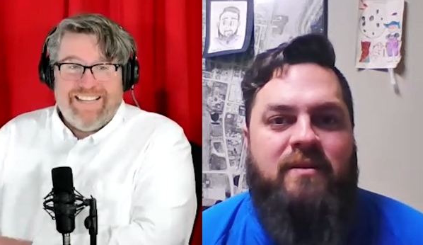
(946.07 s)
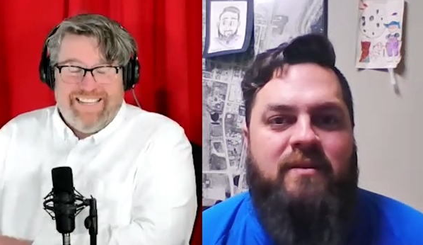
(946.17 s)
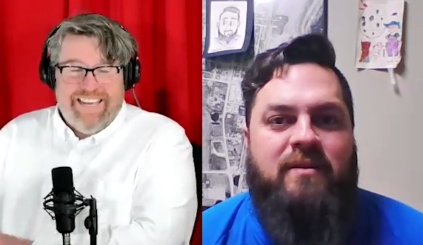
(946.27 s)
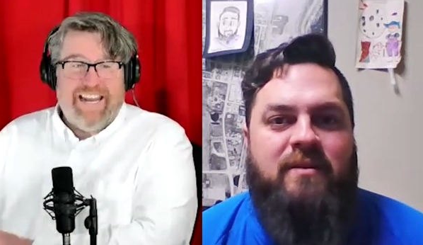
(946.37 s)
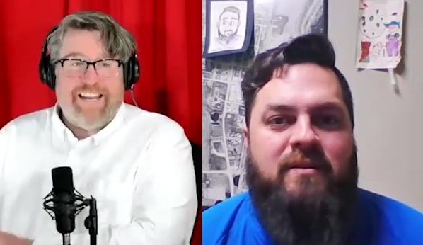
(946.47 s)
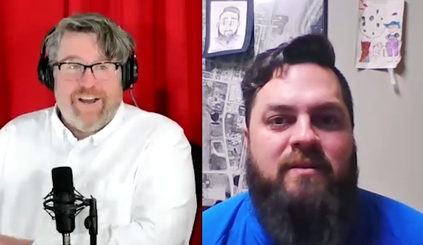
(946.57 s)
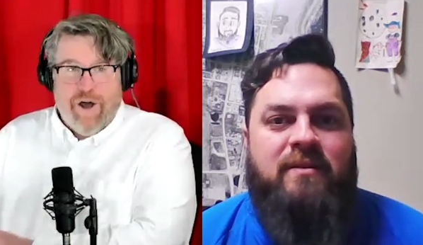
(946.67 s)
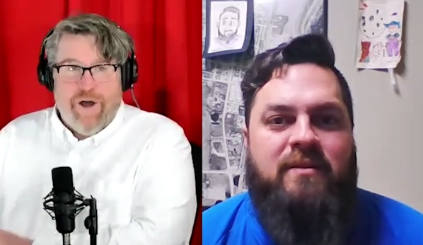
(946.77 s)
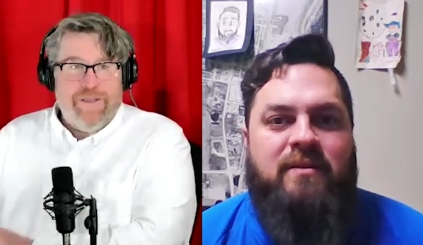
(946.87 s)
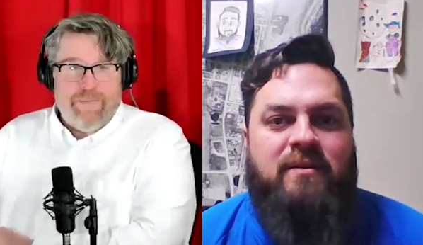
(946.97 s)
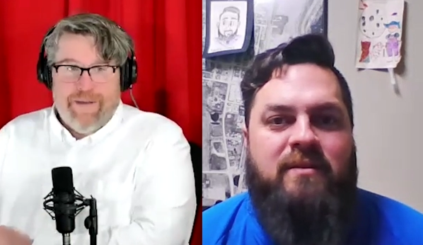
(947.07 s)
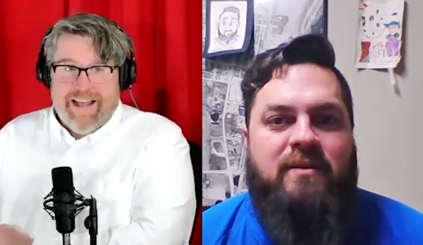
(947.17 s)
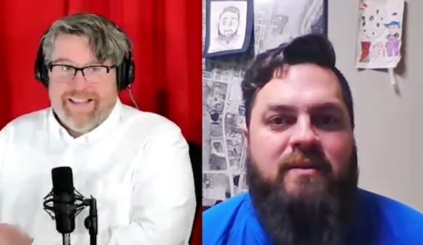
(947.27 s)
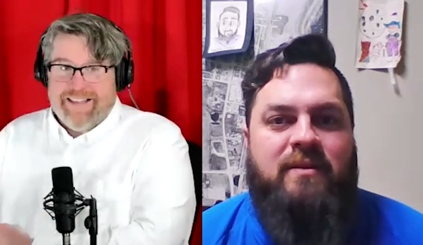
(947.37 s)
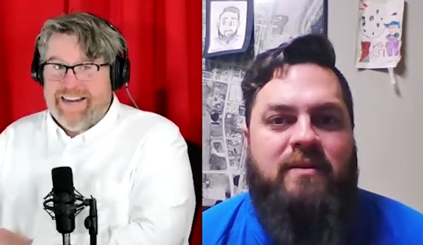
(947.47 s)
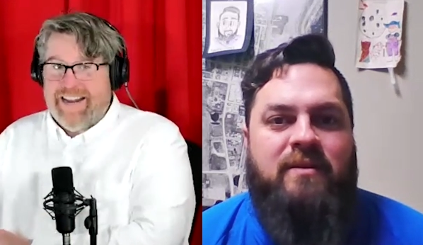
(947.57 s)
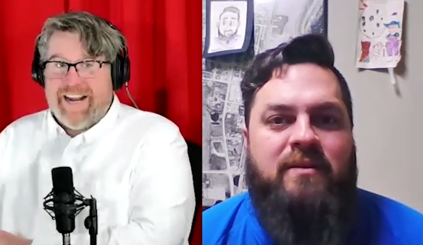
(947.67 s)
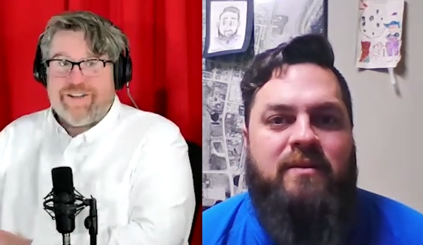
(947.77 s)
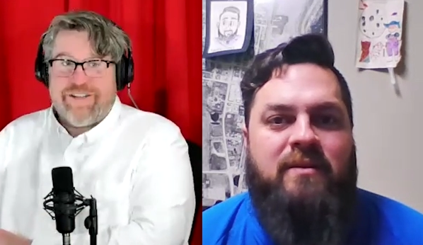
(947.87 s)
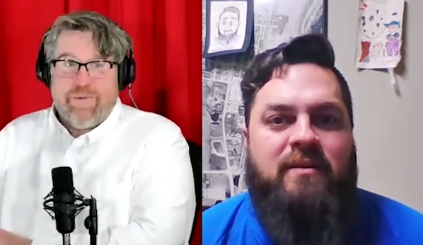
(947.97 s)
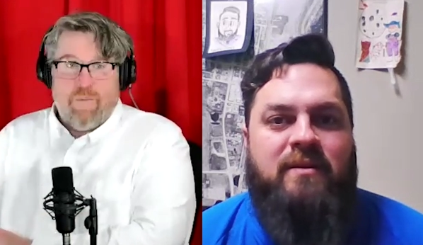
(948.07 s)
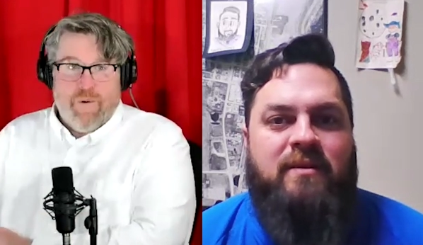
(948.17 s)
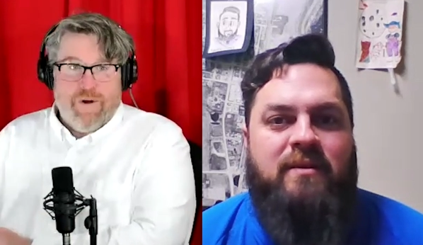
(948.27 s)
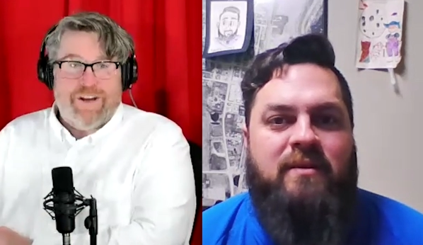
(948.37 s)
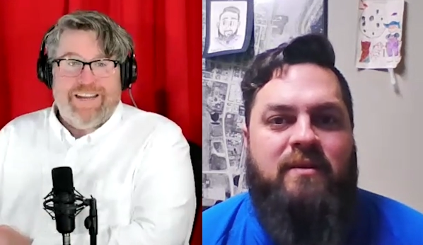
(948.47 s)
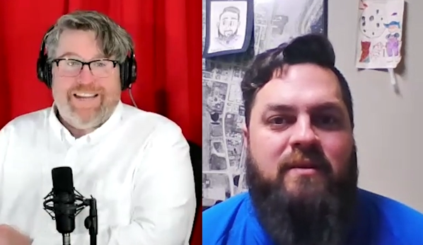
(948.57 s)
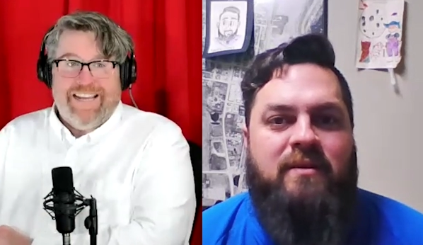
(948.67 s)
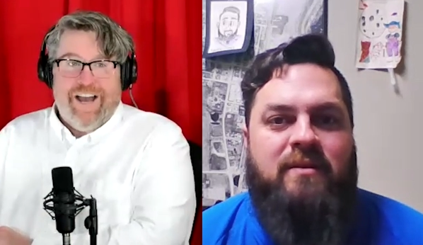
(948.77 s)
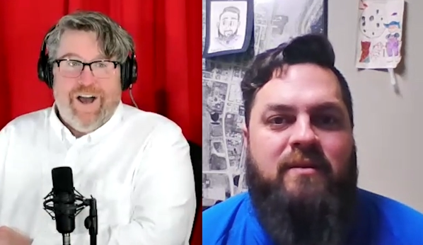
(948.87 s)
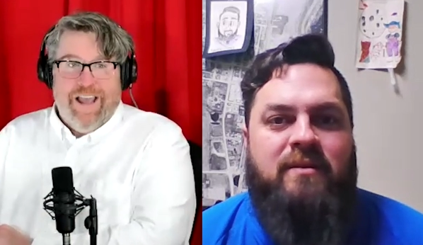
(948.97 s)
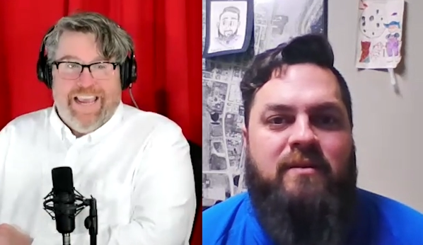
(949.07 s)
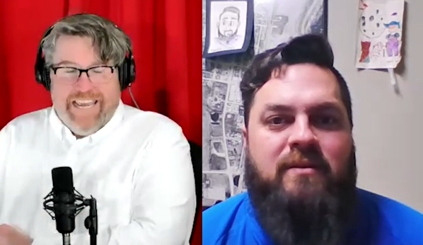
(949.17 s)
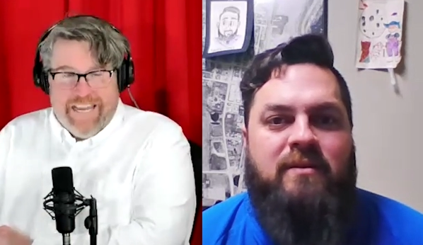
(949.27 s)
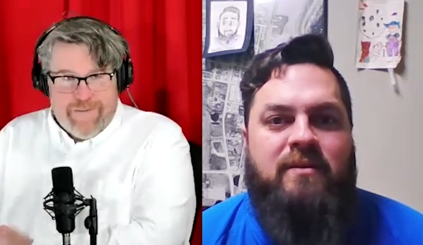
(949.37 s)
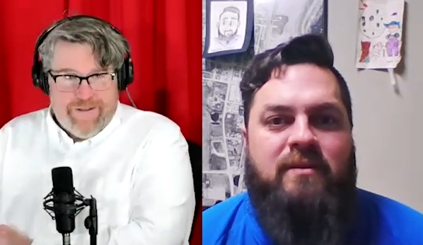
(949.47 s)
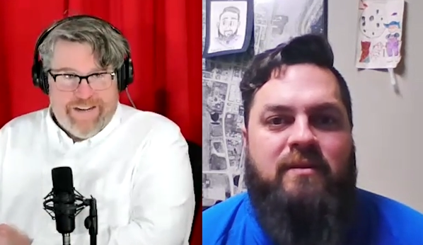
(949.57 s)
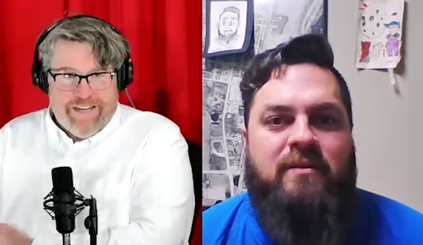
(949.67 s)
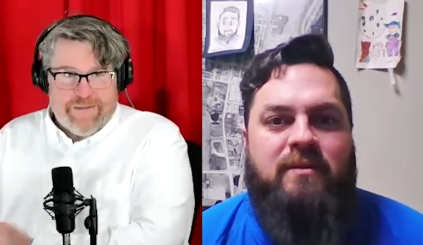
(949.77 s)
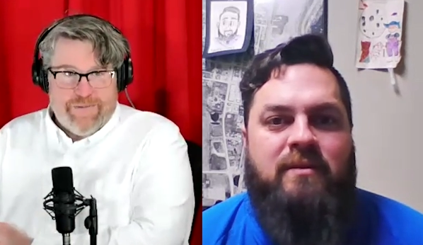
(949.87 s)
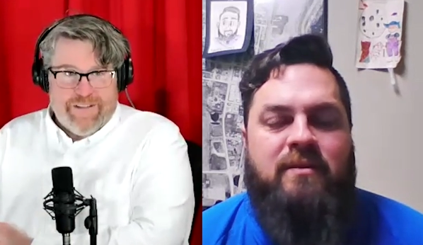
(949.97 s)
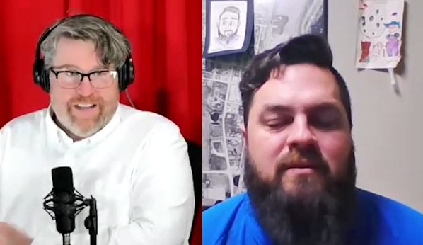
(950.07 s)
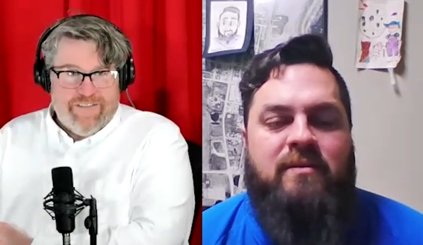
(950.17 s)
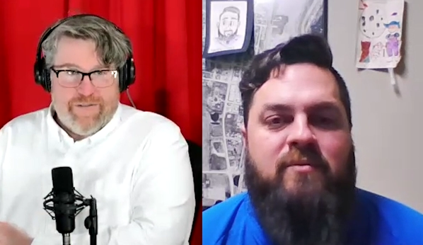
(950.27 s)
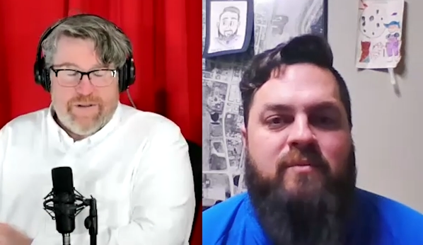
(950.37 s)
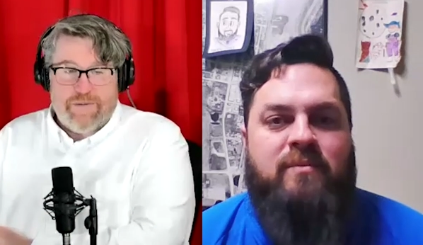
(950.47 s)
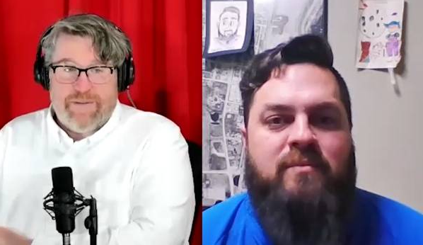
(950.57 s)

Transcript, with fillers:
Speaker 1: getting on the ballot and actually working in municipal governance?